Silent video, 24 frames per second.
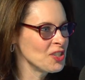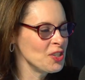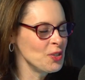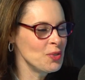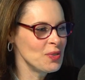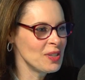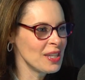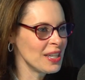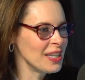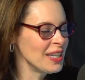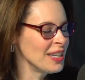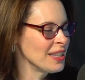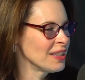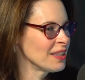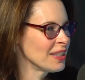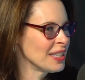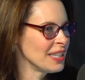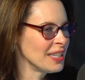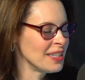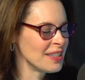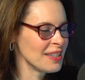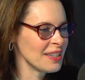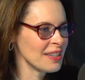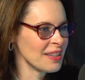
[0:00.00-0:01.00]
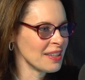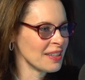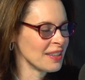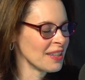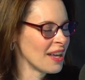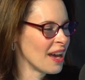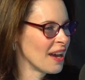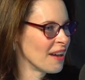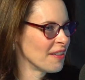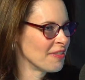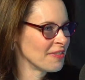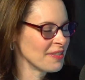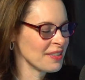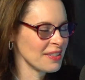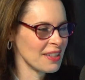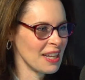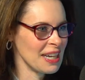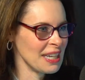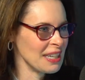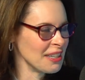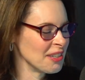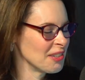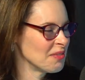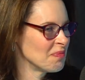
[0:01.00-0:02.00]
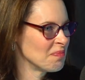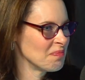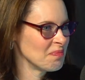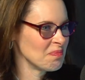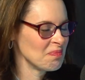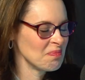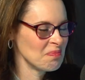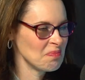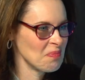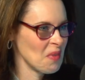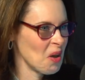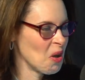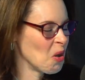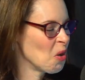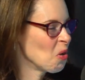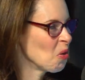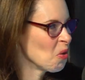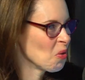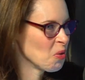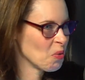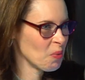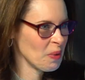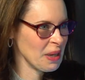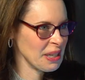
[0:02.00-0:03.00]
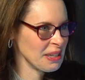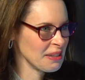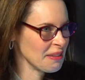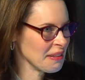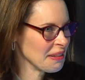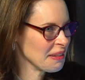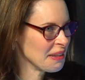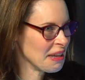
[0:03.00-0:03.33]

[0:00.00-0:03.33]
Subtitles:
said he leaned to the left, like all the way to the